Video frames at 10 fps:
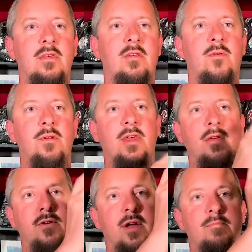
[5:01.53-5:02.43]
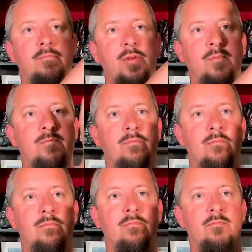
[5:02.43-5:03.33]
these four things right
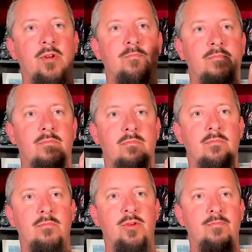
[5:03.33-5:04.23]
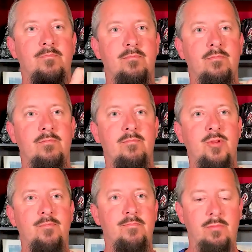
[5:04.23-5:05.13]
boop, boop,
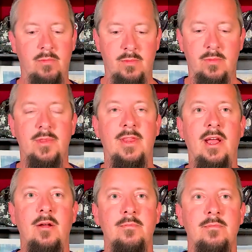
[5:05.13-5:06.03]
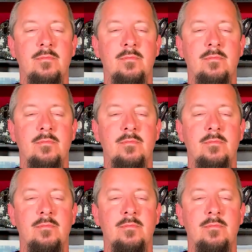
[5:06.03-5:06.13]
boop, there.